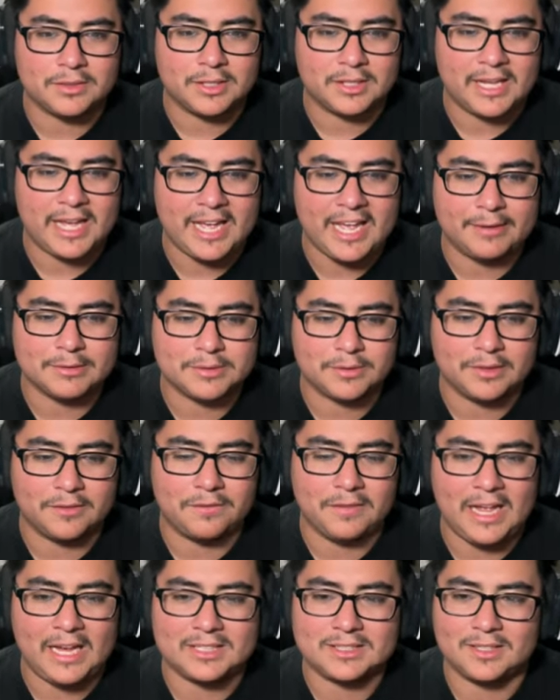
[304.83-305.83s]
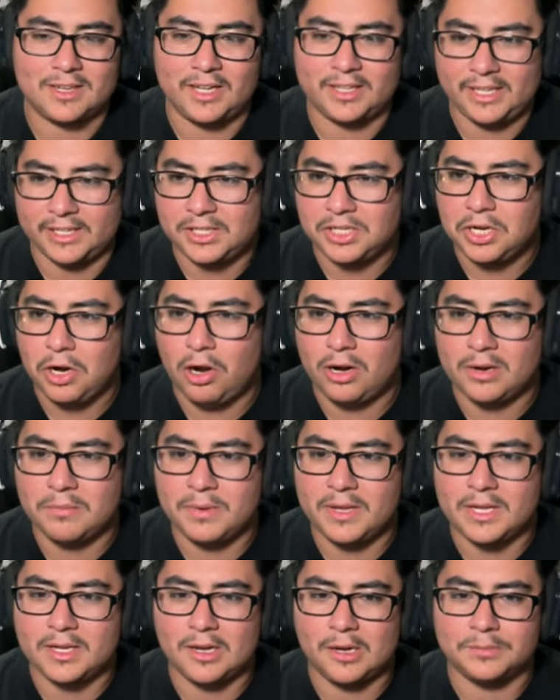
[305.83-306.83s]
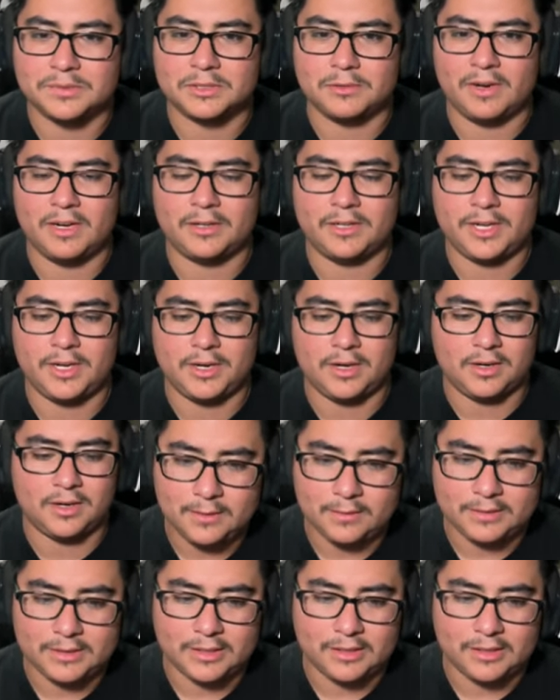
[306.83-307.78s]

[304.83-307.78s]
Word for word: the caves with the flashlight. Then Yarnaby comes around here.